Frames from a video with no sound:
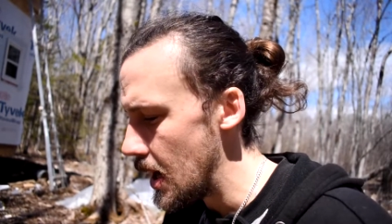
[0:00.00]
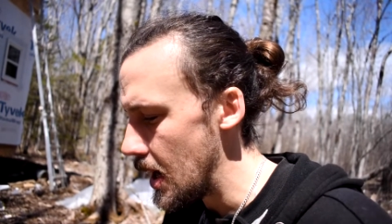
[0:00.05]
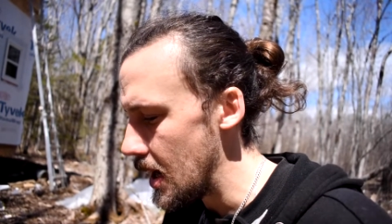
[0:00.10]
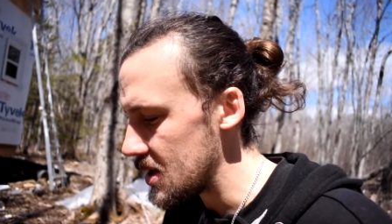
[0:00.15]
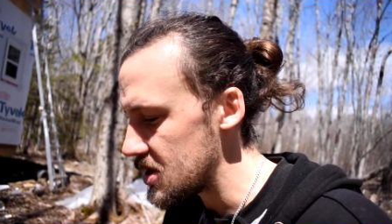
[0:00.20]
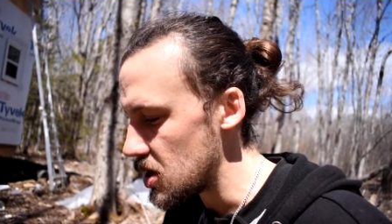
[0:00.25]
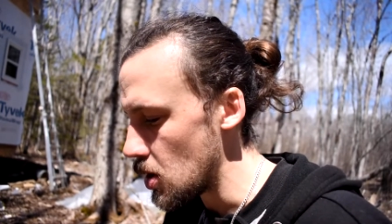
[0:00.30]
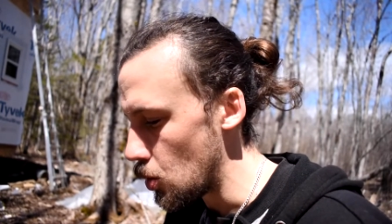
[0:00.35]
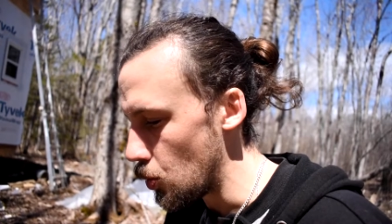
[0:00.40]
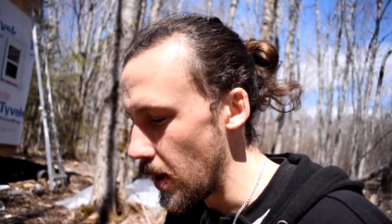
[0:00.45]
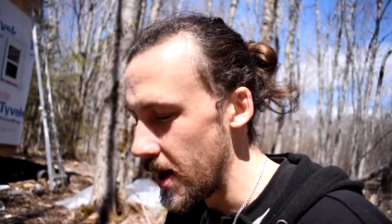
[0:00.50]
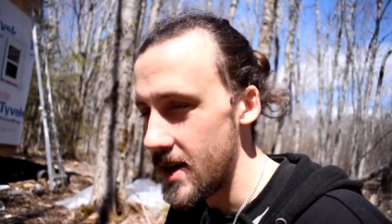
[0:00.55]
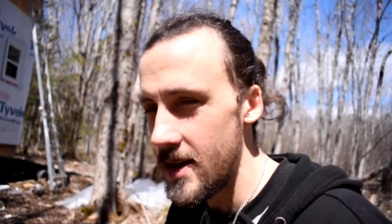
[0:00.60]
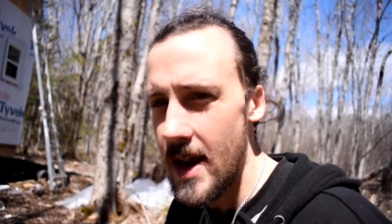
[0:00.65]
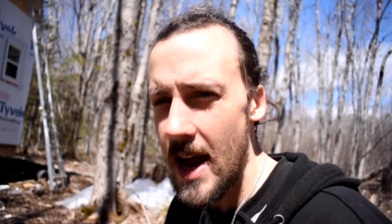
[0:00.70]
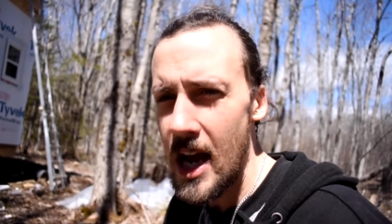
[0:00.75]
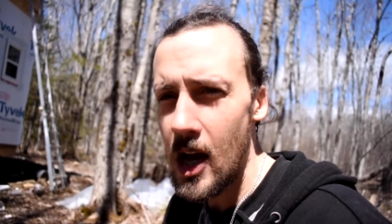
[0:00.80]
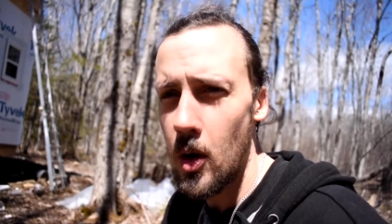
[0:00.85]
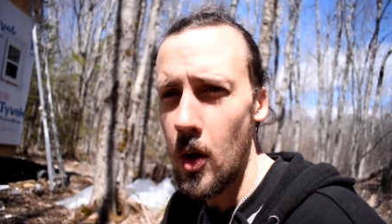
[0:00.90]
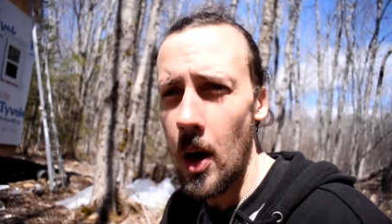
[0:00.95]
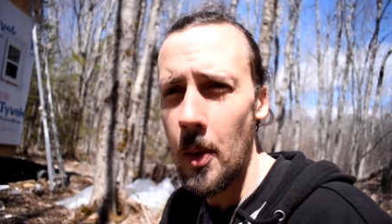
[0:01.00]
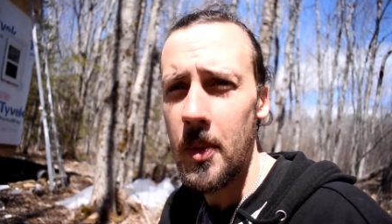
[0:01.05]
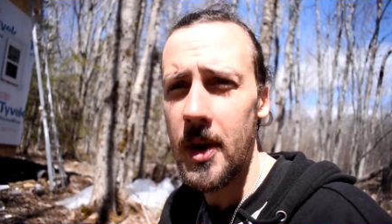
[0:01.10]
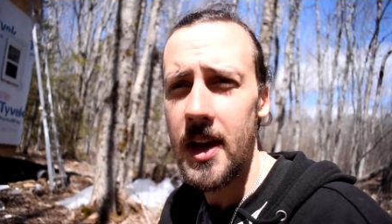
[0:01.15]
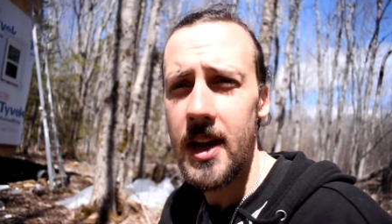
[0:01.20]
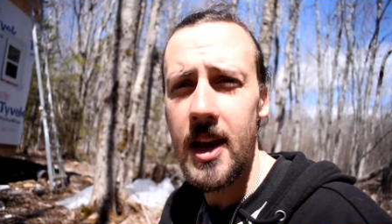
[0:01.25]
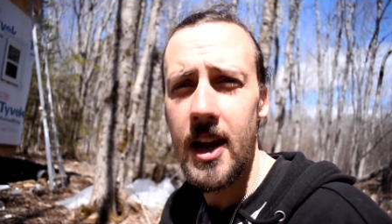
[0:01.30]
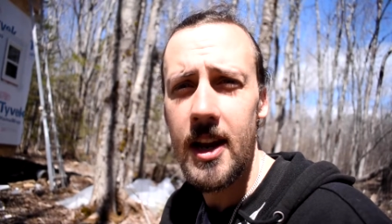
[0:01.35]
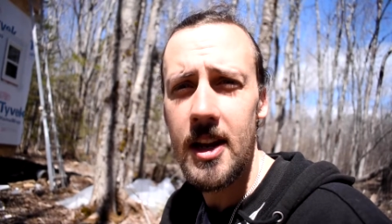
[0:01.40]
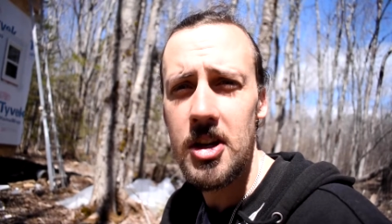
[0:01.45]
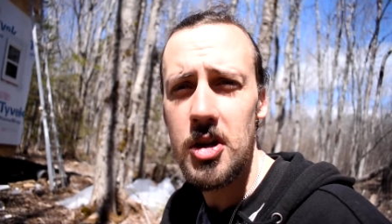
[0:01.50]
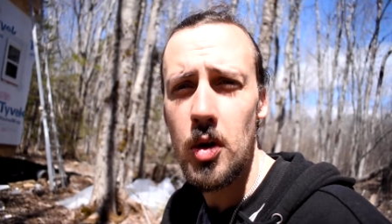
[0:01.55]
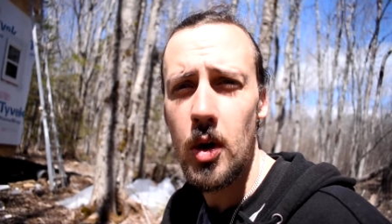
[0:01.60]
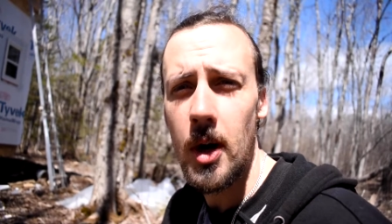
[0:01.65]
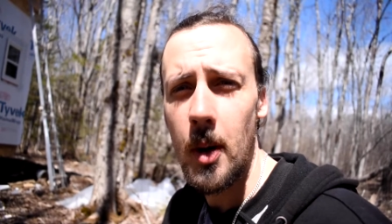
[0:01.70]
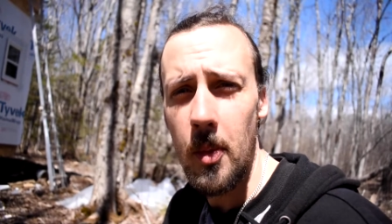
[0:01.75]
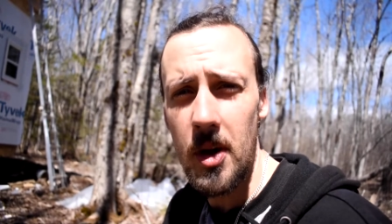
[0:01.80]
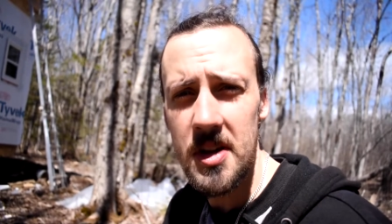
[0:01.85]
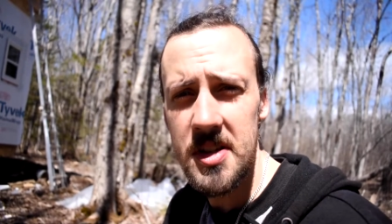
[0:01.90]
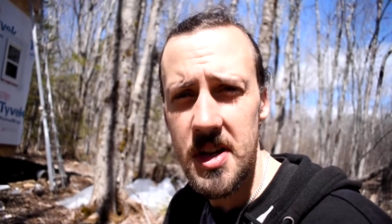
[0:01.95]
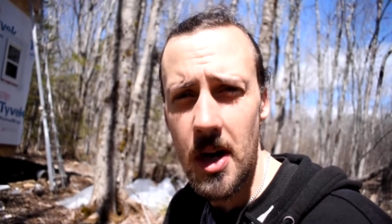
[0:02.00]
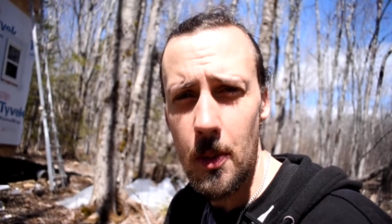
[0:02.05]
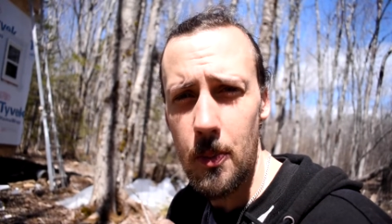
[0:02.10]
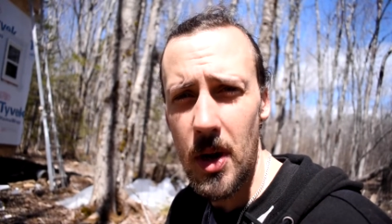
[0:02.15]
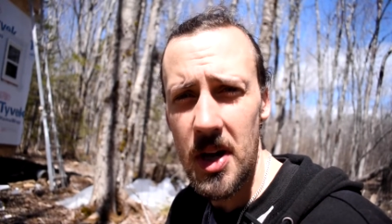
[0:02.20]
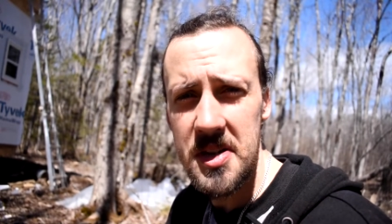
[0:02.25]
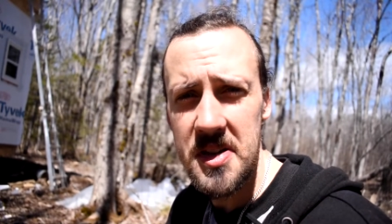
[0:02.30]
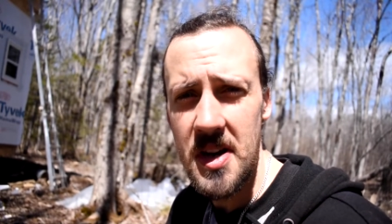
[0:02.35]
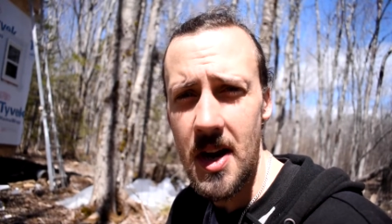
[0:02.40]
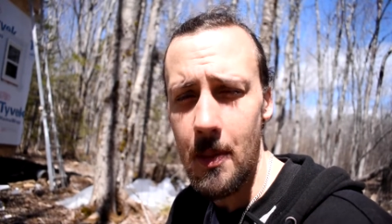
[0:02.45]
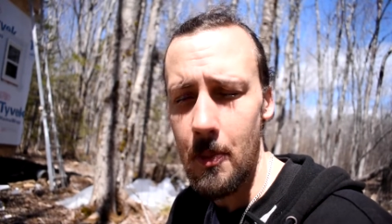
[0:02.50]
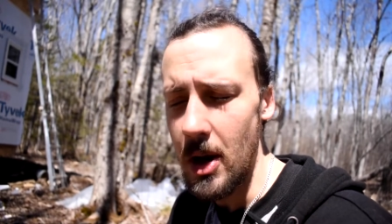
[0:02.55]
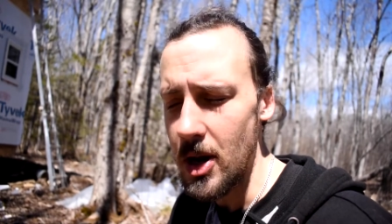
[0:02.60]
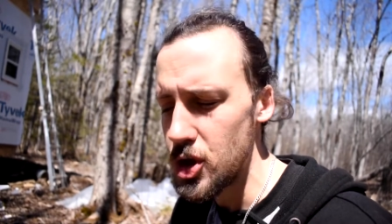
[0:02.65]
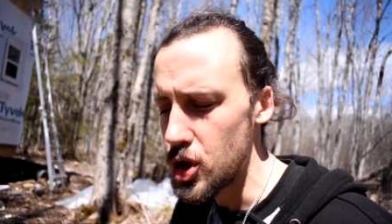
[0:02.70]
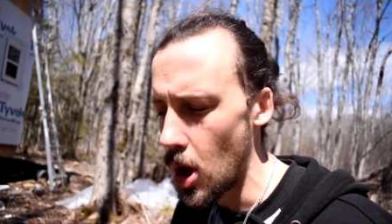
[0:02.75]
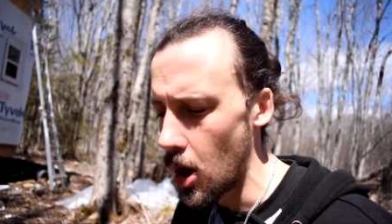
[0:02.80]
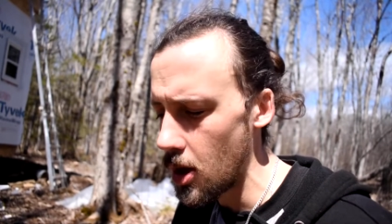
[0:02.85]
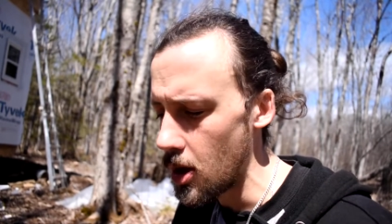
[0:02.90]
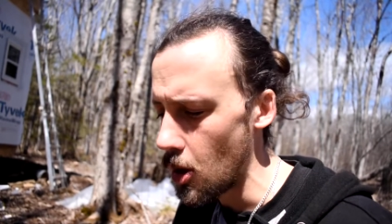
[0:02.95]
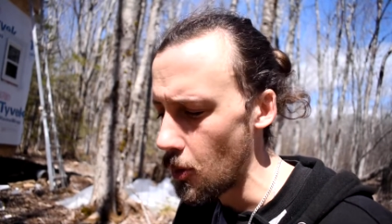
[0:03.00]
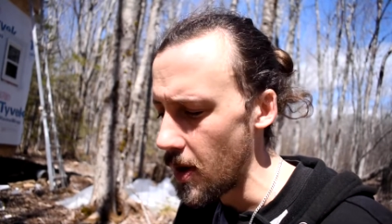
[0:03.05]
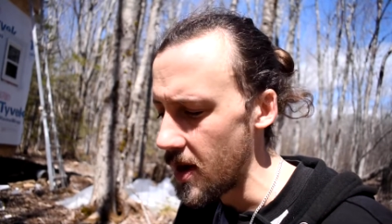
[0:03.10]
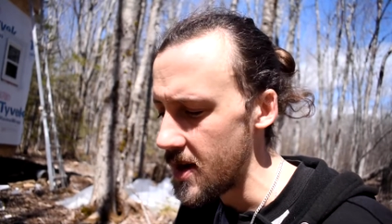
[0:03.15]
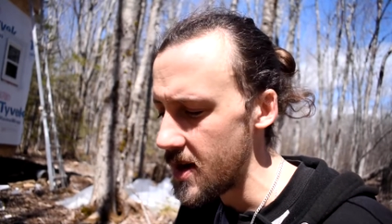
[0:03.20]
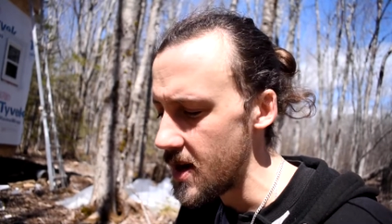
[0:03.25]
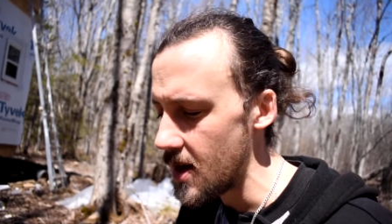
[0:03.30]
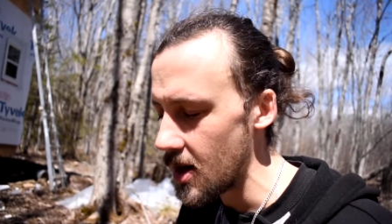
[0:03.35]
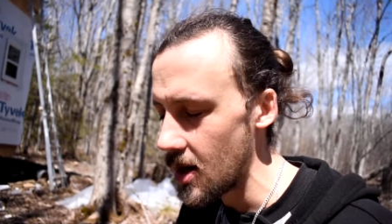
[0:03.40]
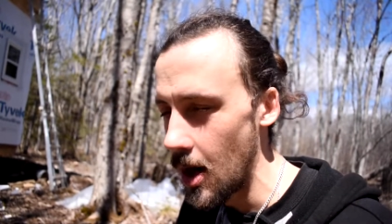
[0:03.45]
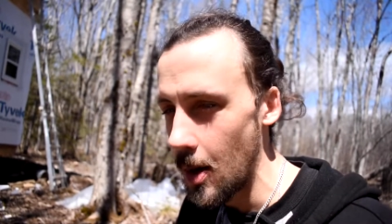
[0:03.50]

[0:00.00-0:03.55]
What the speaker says: So right now I'm going to get into it. I'm going to start busting up my chaga right here.